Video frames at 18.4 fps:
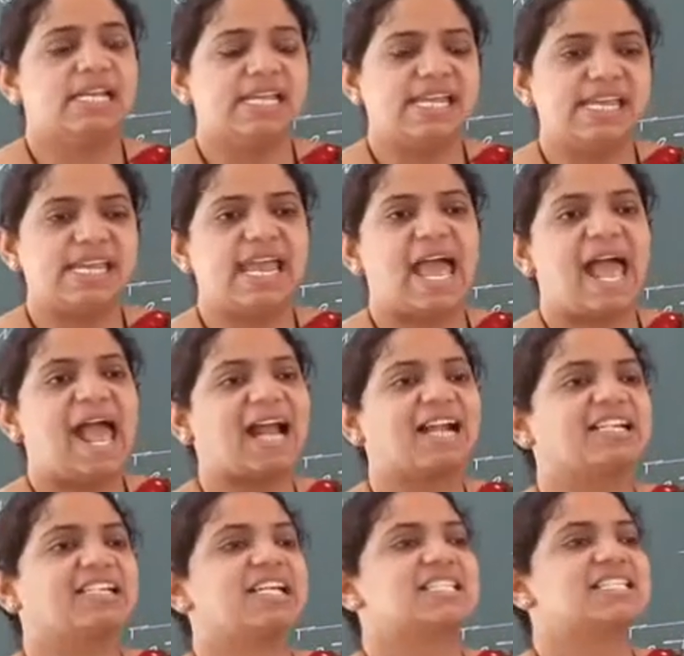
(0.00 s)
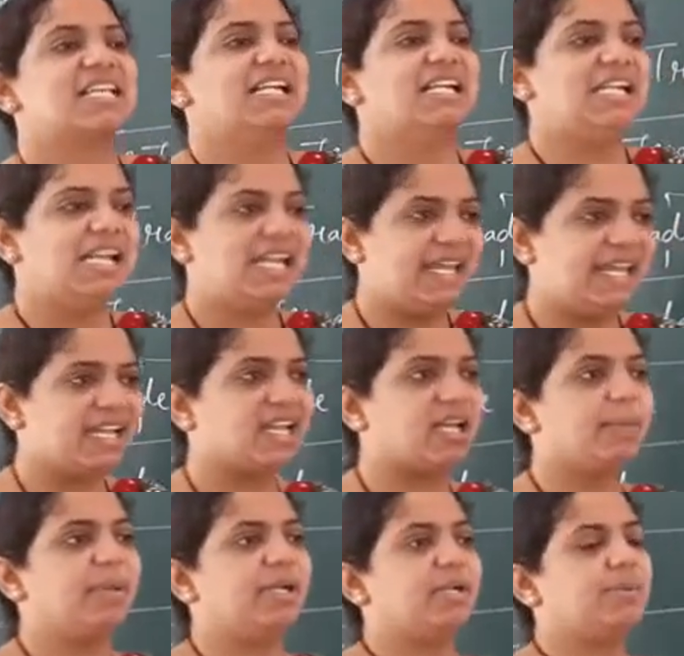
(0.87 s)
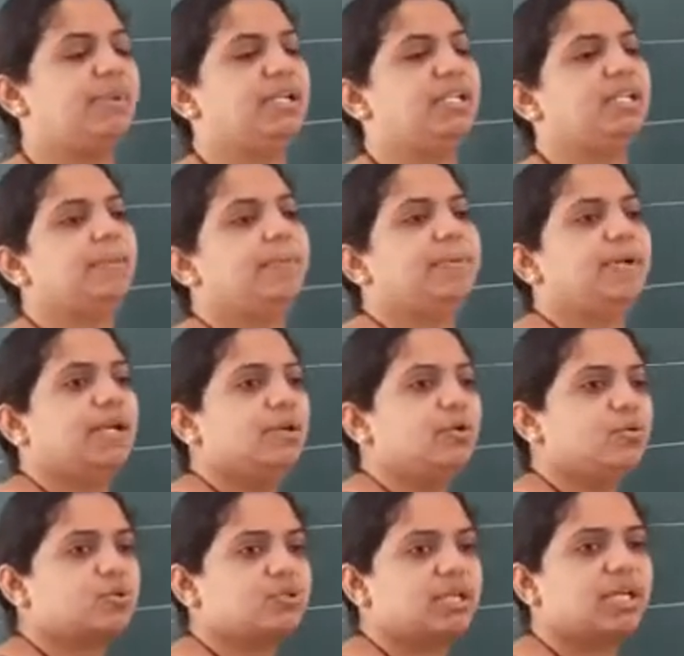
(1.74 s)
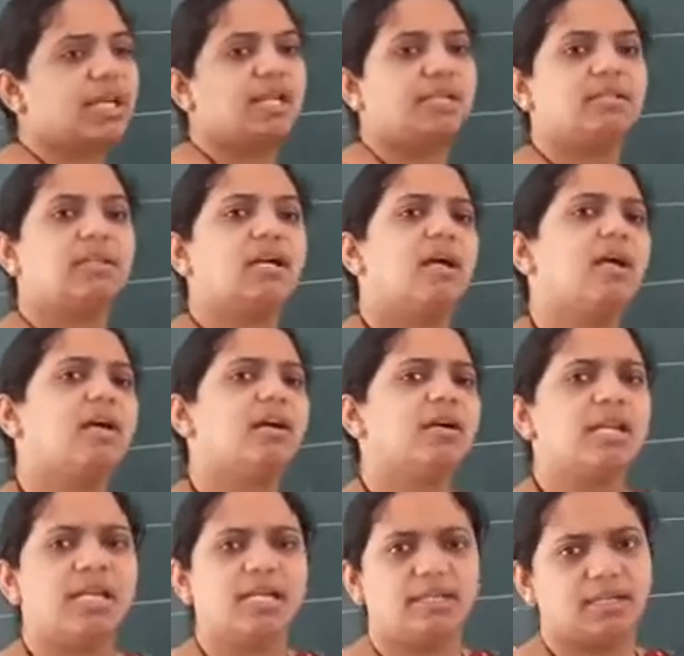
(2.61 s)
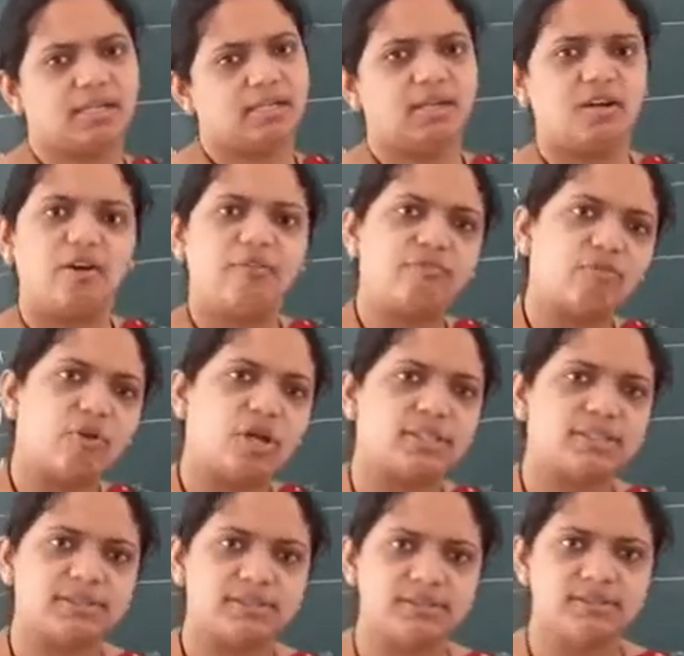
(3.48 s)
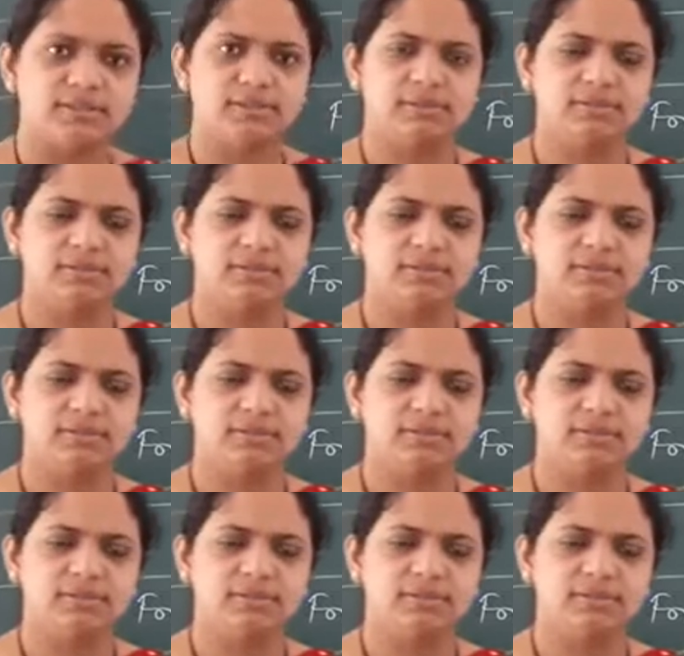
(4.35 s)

he acts as a link between the producer and the retailer. Of course.